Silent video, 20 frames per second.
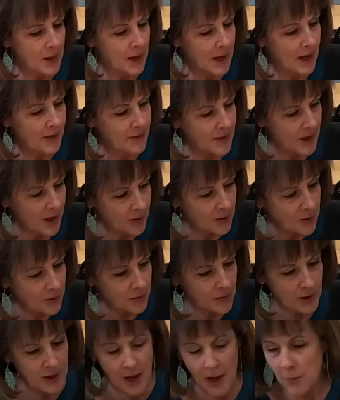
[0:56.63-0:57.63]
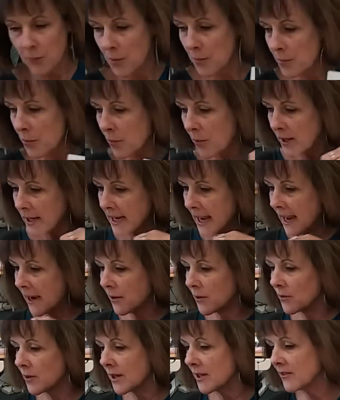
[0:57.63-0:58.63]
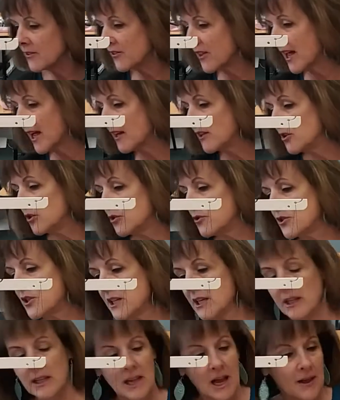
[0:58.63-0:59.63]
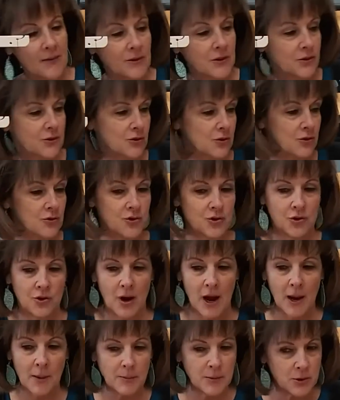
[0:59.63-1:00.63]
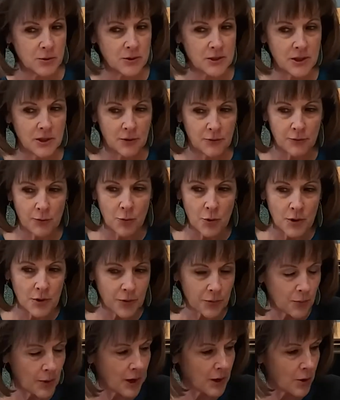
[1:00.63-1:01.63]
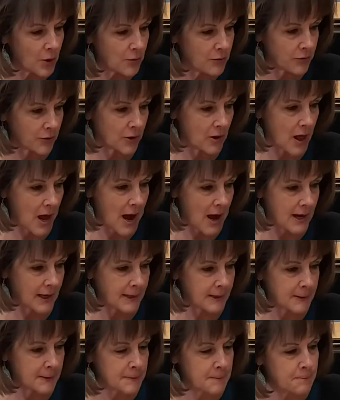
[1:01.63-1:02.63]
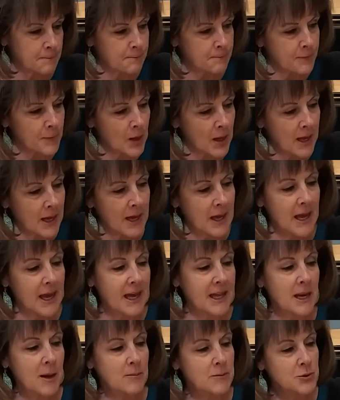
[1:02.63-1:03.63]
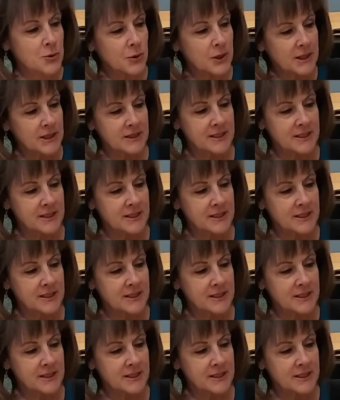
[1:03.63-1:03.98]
And the other thing I will point out is that using it on the serger, I'm using a 4-thread overlock, and I'm doing the